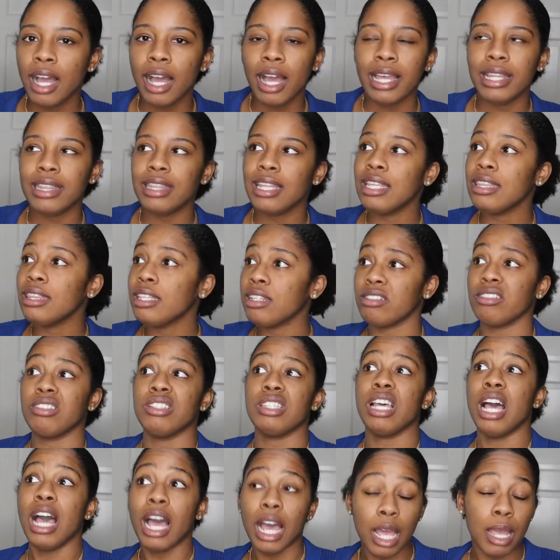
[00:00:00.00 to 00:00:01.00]
And then there are
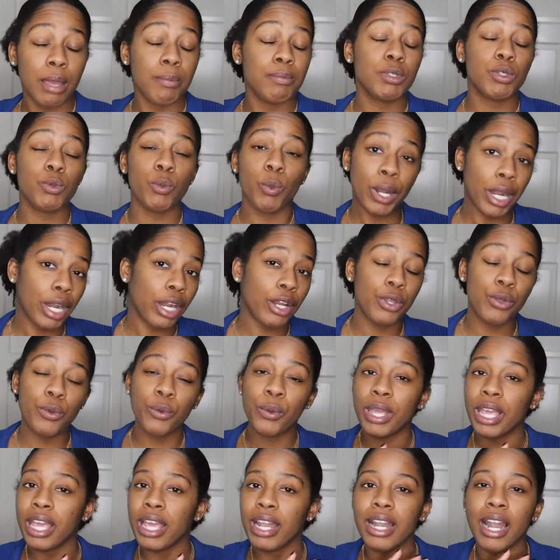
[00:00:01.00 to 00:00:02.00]
times where
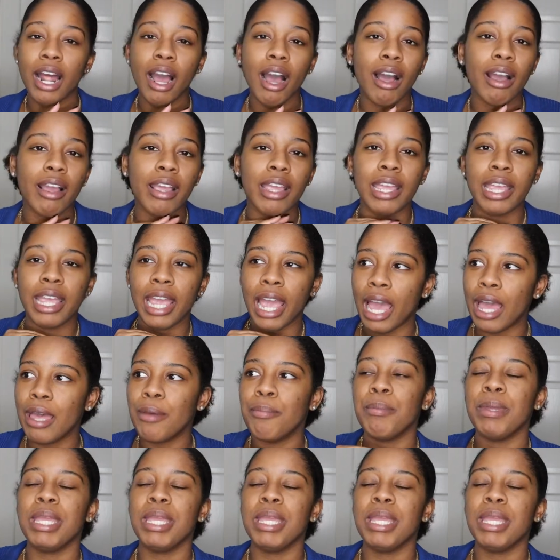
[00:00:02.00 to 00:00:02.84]
you cannot get